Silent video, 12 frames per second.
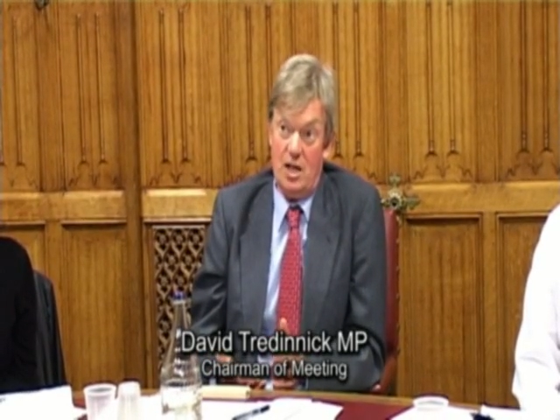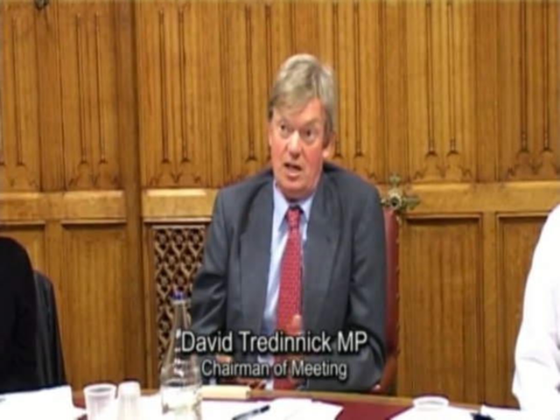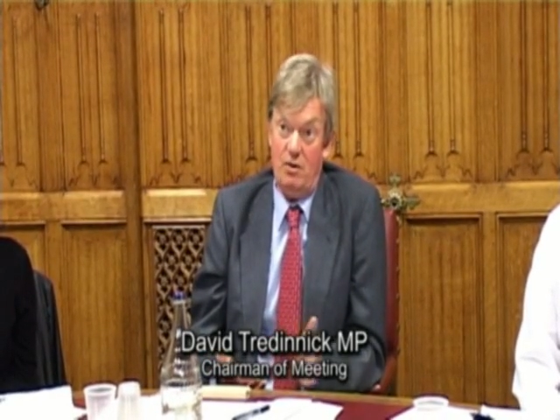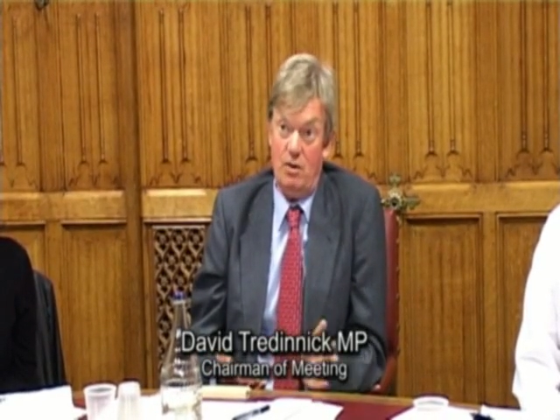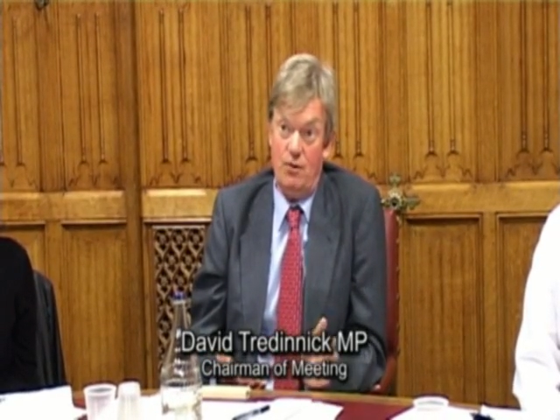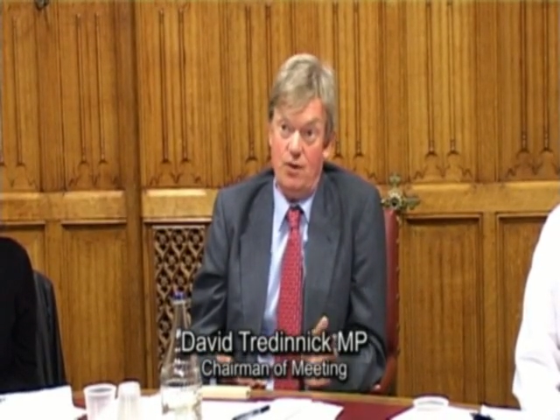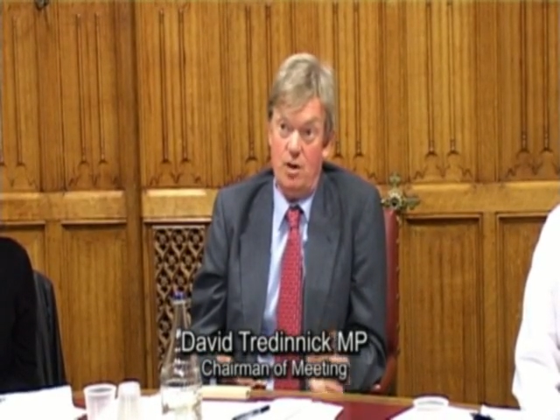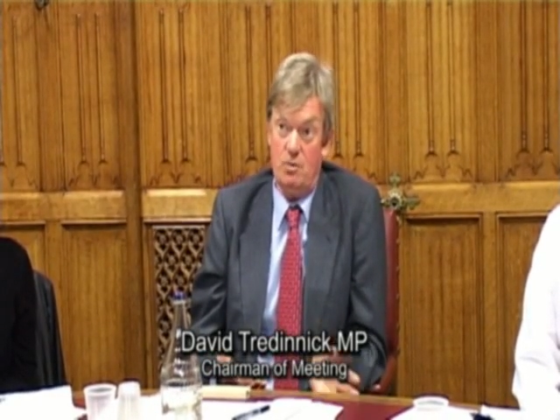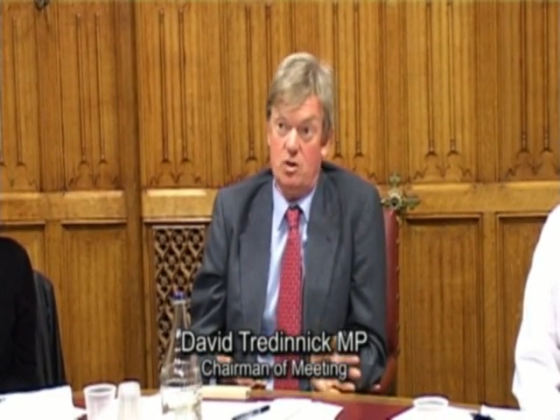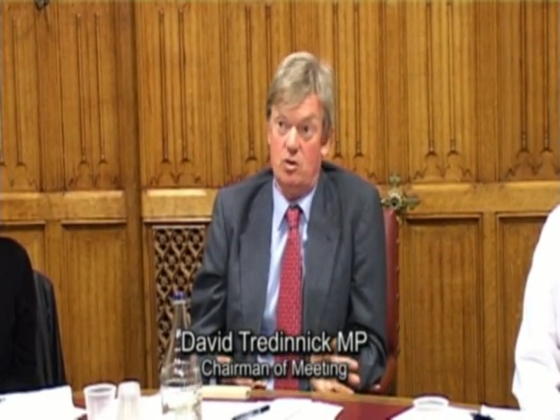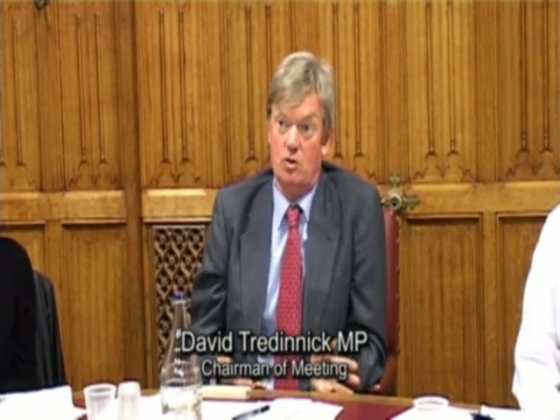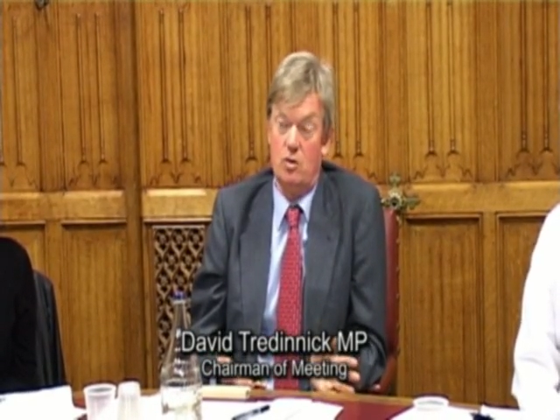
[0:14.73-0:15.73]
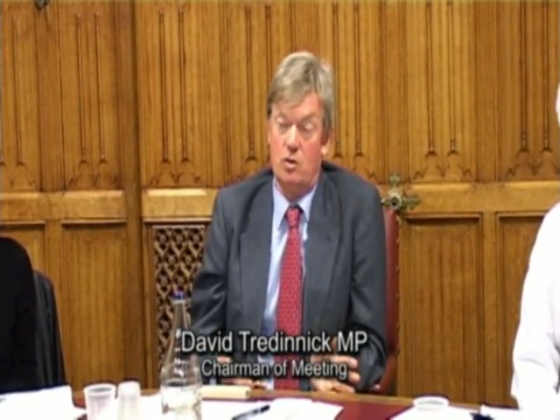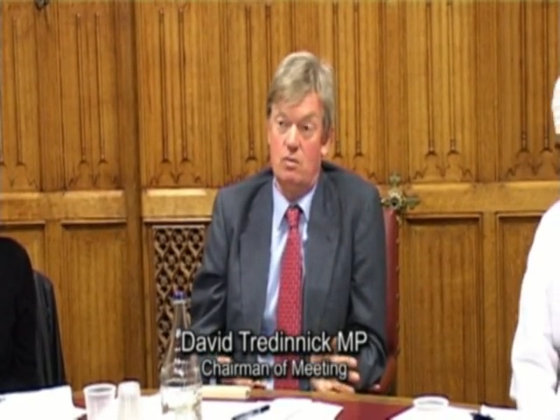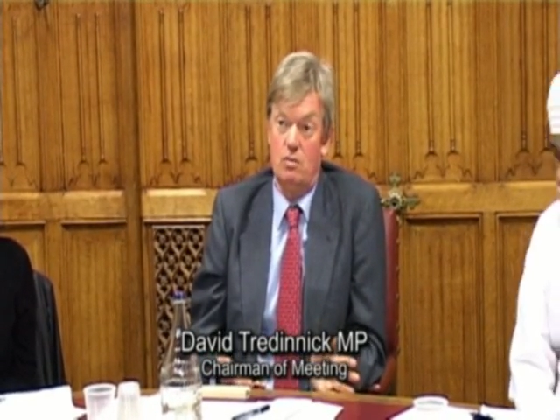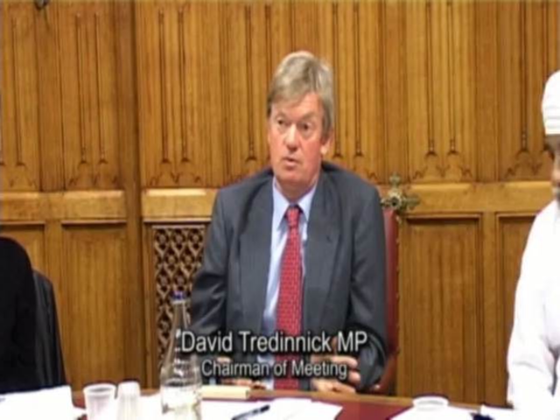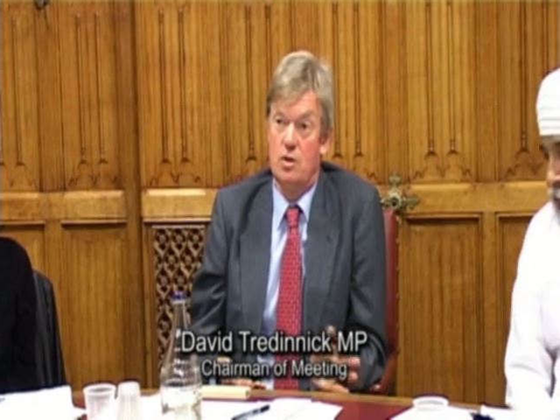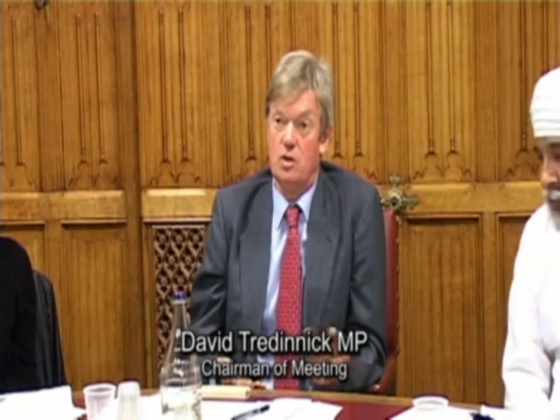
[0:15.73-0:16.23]
I have a
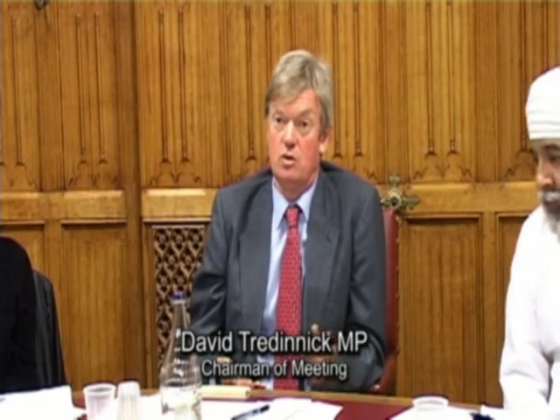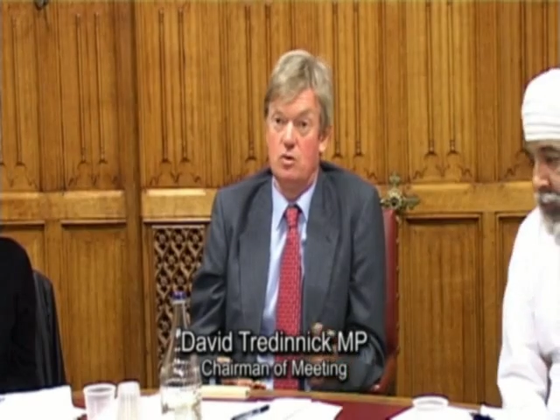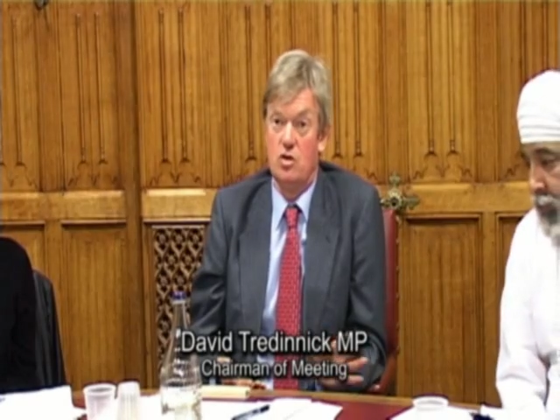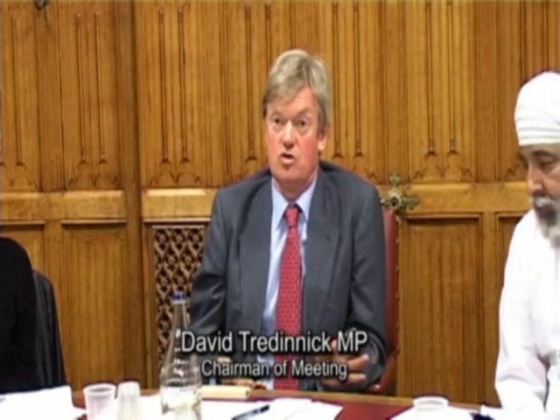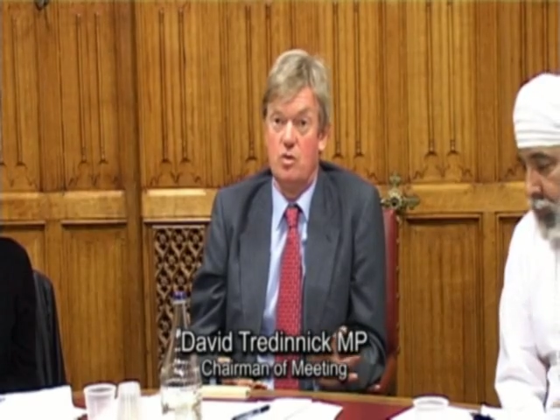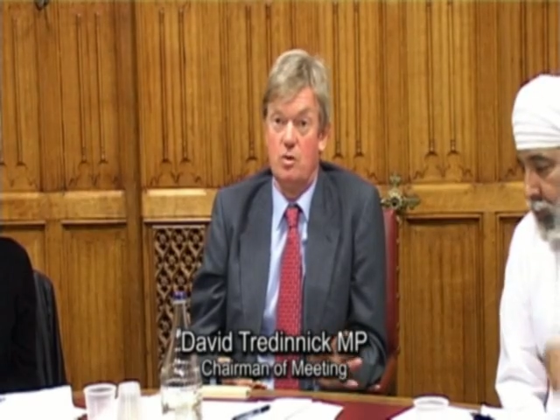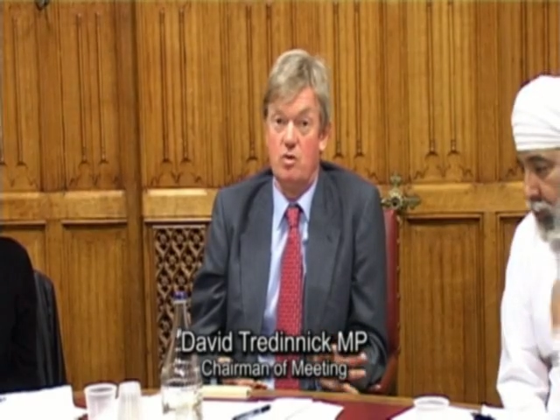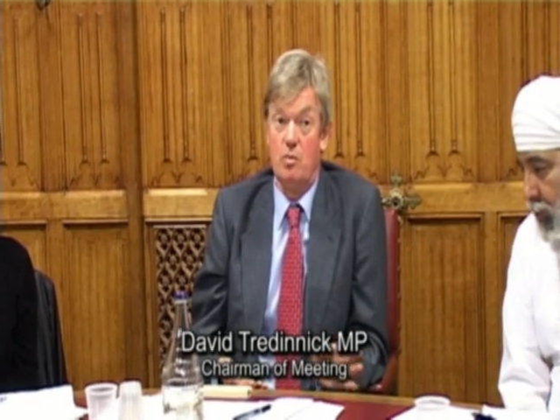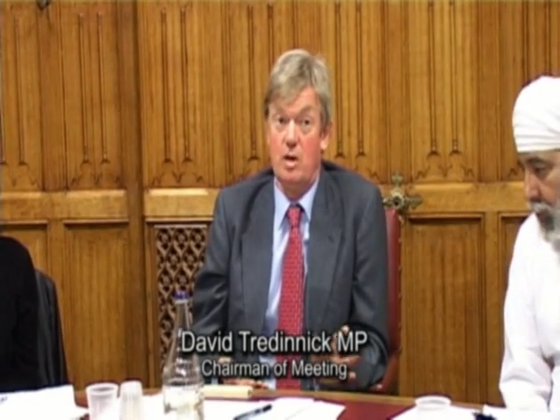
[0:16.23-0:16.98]
pharmaceutical distributor